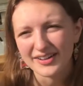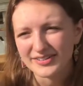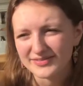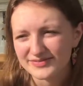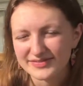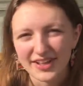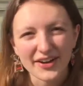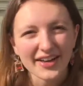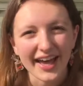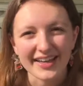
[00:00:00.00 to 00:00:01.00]
take two.
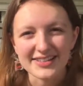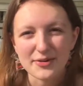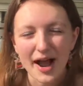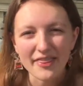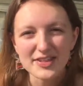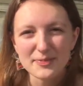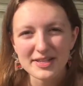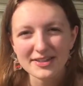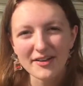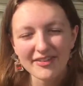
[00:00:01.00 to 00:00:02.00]
Okay, so we're at this
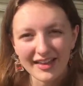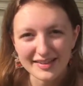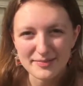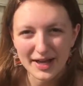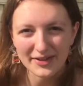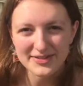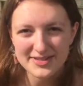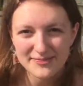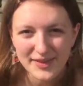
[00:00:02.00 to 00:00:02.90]
place called Lely Bells